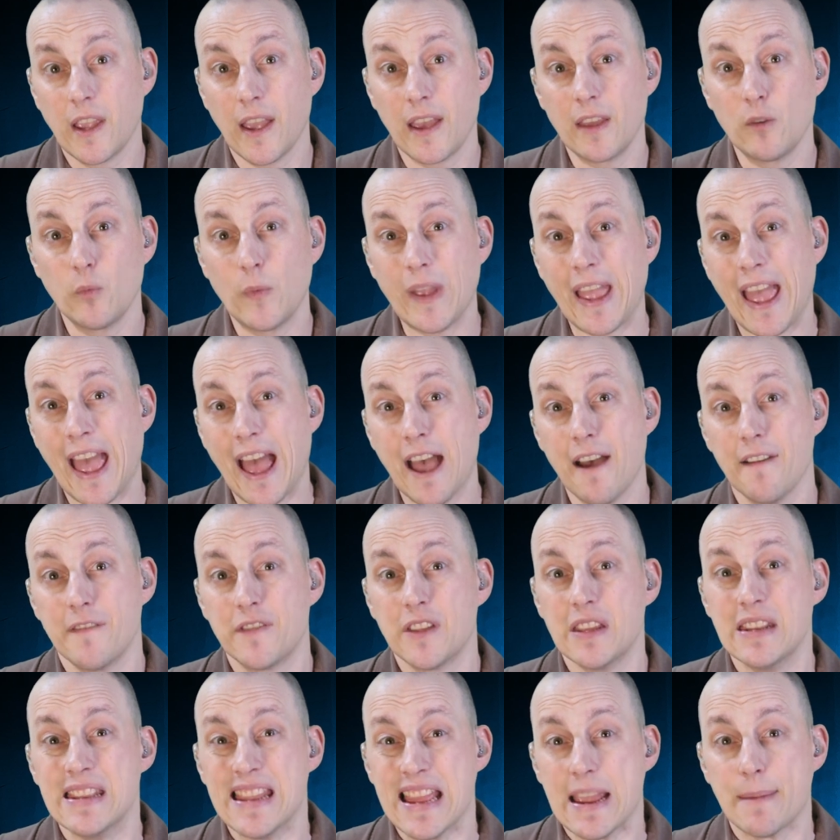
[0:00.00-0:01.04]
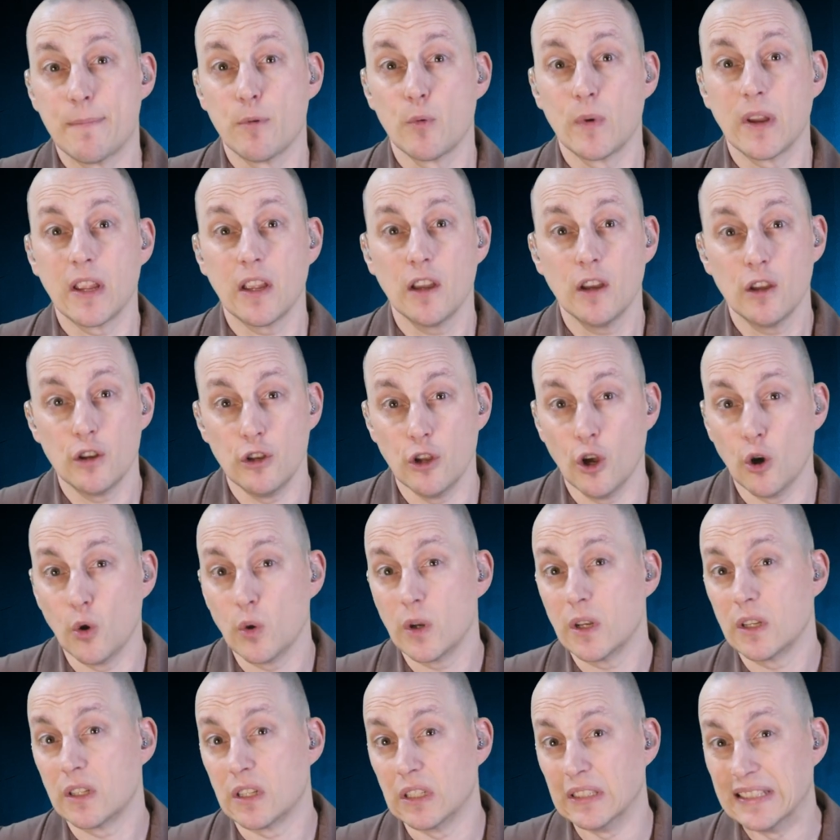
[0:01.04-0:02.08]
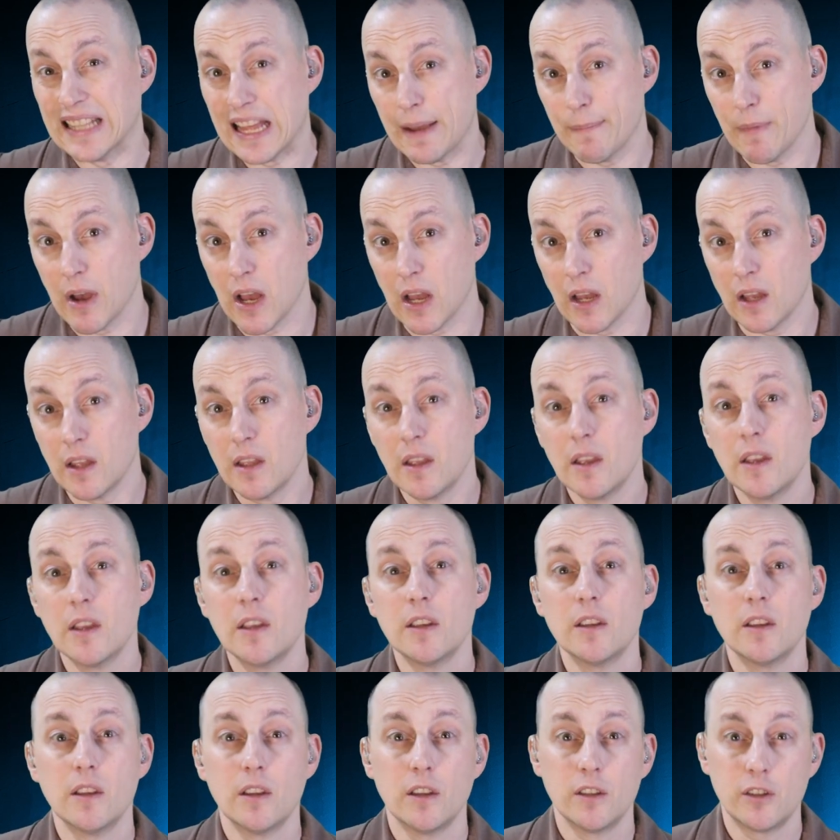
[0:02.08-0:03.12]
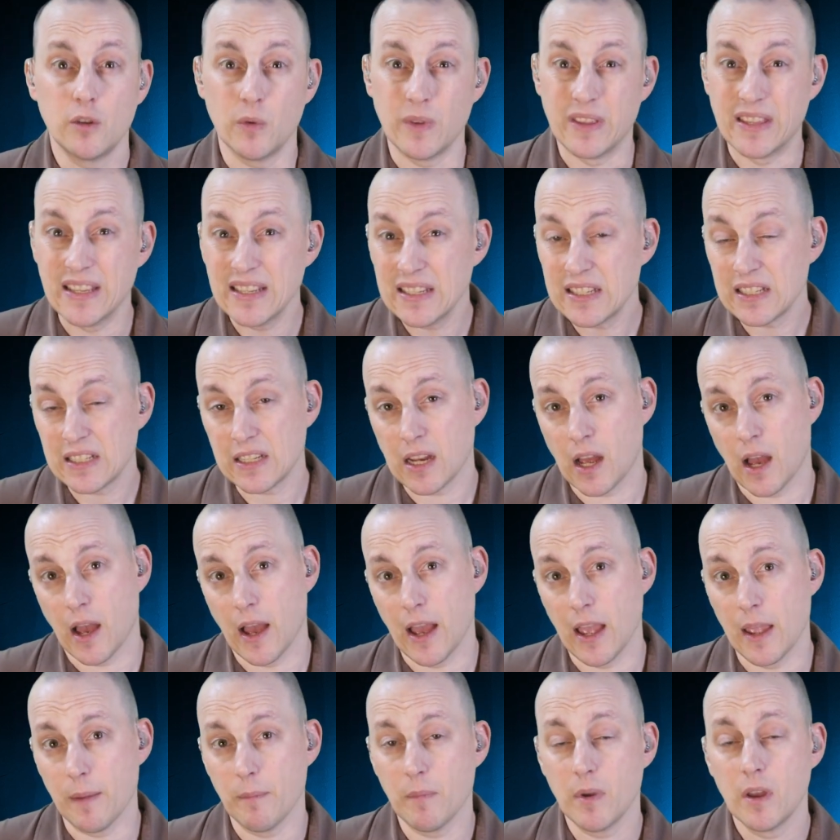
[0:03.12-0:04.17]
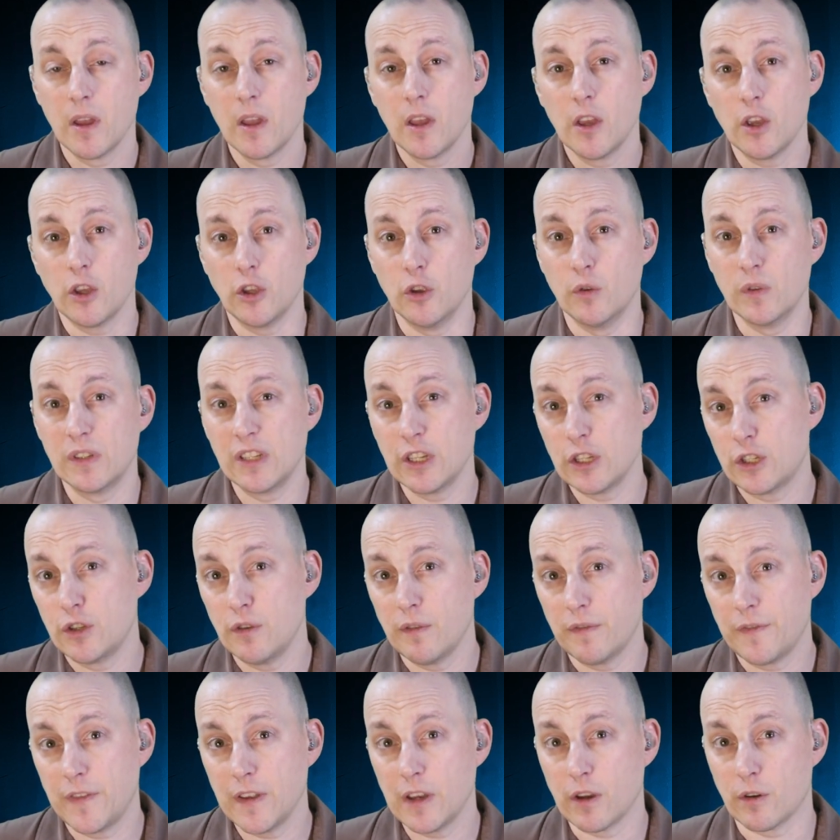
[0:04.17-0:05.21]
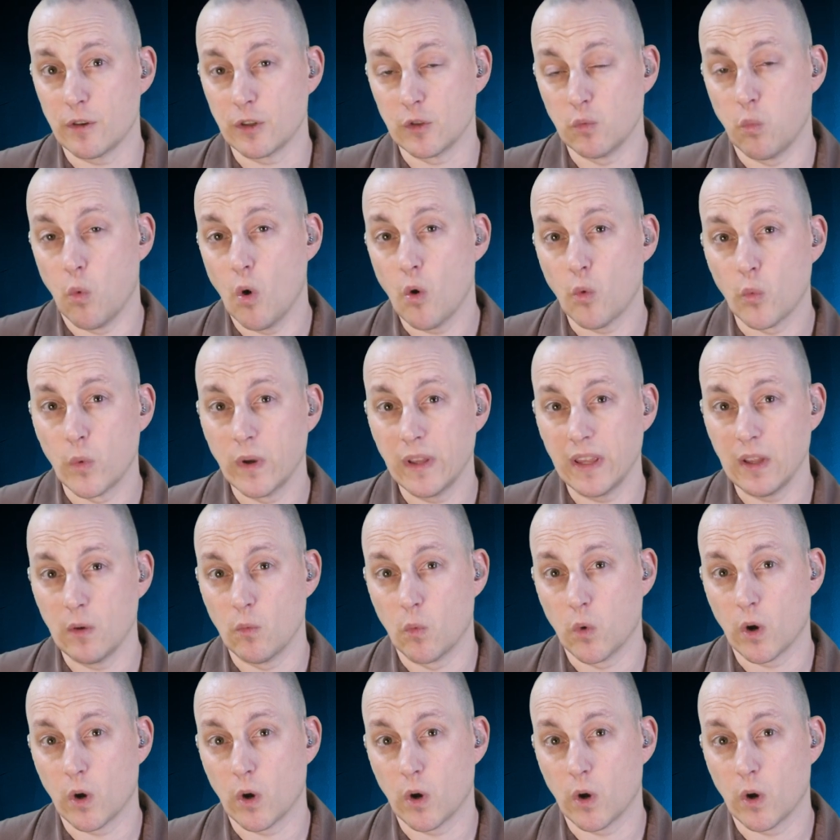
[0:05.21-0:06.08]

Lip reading: again, we have the neighboring note dilemma. So this time, using 2 fingers won't really